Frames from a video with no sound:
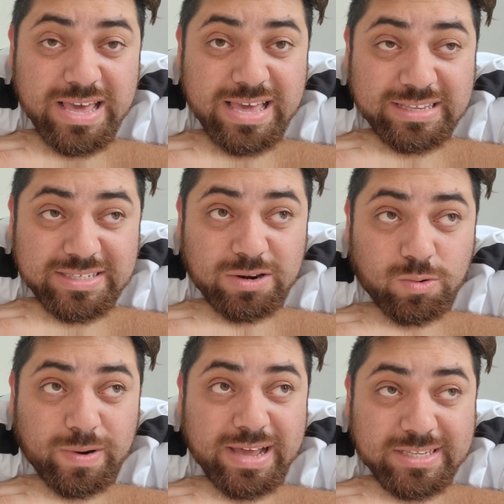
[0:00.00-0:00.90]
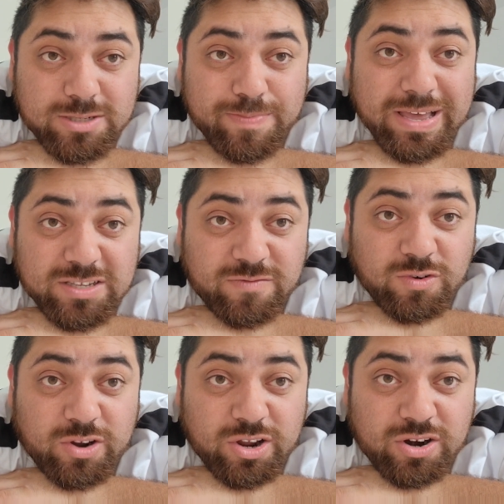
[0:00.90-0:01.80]
is the right space
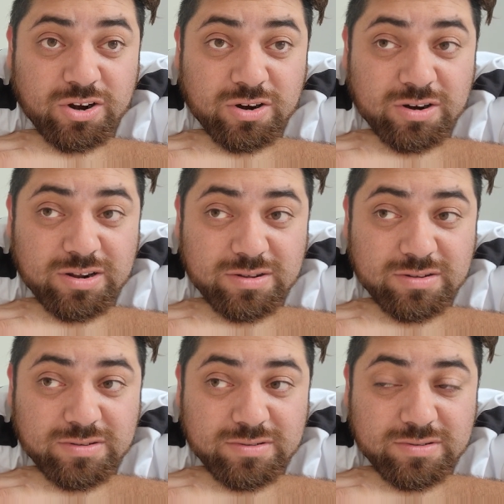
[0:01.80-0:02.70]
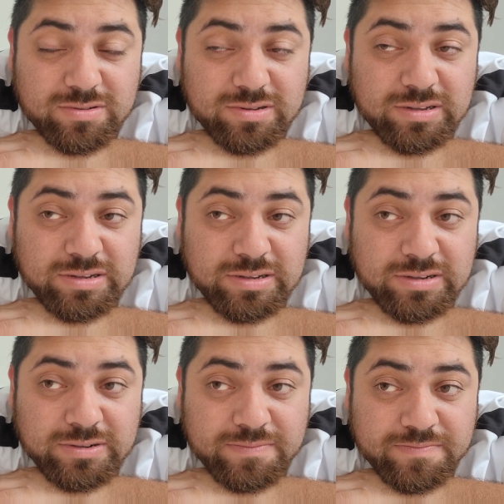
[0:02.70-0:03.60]
for her
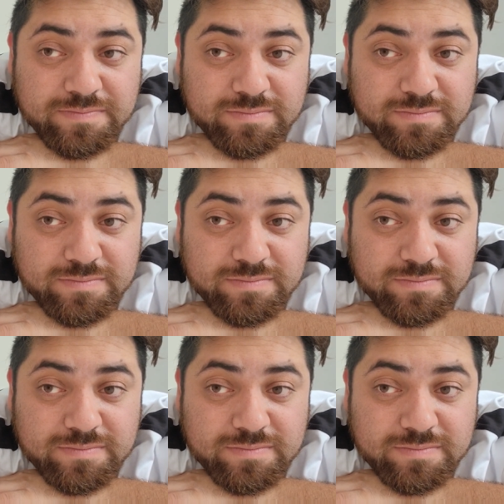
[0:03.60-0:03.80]
um,